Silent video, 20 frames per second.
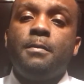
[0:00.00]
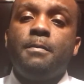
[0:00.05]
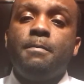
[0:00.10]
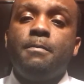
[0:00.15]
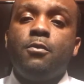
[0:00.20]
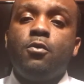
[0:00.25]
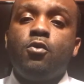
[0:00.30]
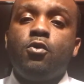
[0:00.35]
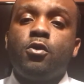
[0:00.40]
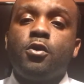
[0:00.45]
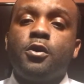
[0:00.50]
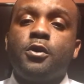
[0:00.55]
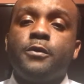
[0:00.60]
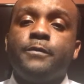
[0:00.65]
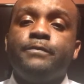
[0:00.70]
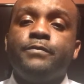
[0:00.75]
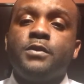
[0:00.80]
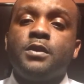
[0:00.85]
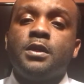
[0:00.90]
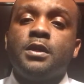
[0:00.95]

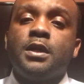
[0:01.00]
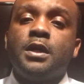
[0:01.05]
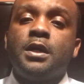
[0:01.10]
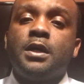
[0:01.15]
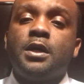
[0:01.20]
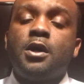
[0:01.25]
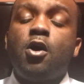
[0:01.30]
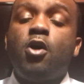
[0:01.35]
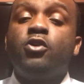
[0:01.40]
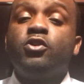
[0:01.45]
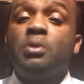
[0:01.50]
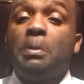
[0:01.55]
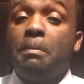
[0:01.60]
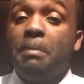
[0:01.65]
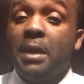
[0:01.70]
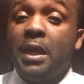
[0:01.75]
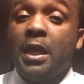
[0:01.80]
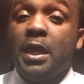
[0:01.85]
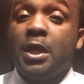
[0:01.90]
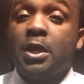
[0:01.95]
more on
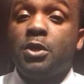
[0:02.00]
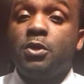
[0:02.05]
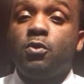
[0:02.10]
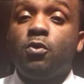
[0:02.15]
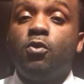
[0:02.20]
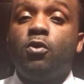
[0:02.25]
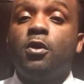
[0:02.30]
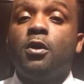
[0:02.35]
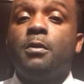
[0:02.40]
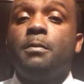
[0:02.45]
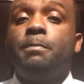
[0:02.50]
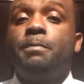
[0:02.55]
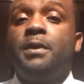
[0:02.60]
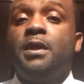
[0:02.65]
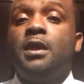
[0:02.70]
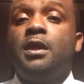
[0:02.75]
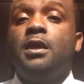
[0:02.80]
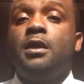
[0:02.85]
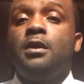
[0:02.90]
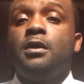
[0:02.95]
demand or
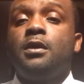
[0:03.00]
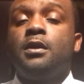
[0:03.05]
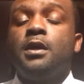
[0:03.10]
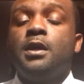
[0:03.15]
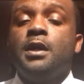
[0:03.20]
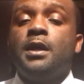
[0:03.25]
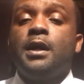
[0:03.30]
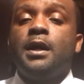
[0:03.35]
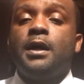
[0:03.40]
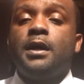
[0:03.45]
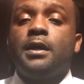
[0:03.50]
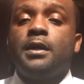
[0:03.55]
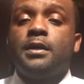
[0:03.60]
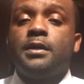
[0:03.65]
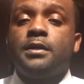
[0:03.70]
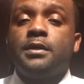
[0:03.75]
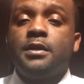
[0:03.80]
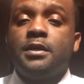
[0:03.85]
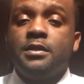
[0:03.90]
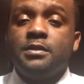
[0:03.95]
being
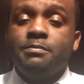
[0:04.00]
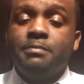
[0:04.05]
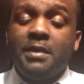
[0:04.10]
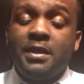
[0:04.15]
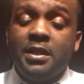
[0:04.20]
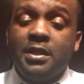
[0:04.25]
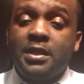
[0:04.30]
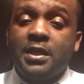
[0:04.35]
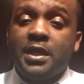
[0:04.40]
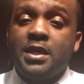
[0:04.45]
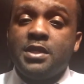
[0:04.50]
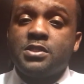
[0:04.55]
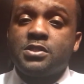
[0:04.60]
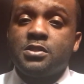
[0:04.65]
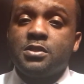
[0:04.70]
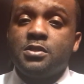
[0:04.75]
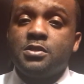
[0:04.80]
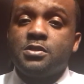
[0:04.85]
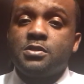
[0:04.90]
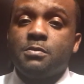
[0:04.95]
in many
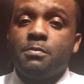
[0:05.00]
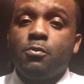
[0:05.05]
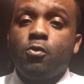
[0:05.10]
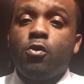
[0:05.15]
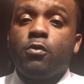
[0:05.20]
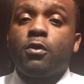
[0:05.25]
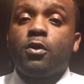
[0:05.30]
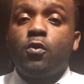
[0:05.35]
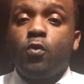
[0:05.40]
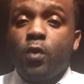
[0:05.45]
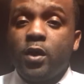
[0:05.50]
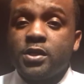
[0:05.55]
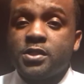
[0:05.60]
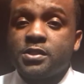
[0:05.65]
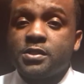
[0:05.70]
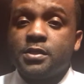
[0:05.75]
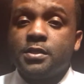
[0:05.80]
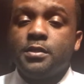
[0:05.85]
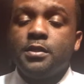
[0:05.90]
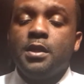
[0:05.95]
cases more
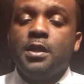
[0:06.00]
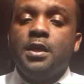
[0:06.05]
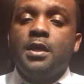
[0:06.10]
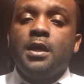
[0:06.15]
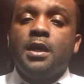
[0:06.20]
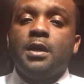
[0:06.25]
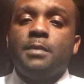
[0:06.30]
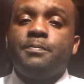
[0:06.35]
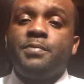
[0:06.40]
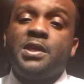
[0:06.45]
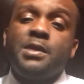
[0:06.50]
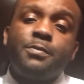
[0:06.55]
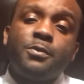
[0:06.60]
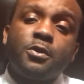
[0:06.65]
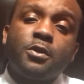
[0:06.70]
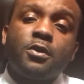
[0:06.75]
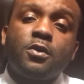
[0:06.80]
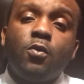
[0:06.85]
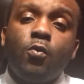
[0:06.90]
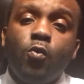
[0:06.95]
requested, people
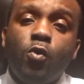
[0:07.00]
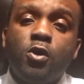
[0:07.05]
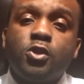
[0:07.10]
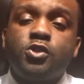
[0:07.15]
are going to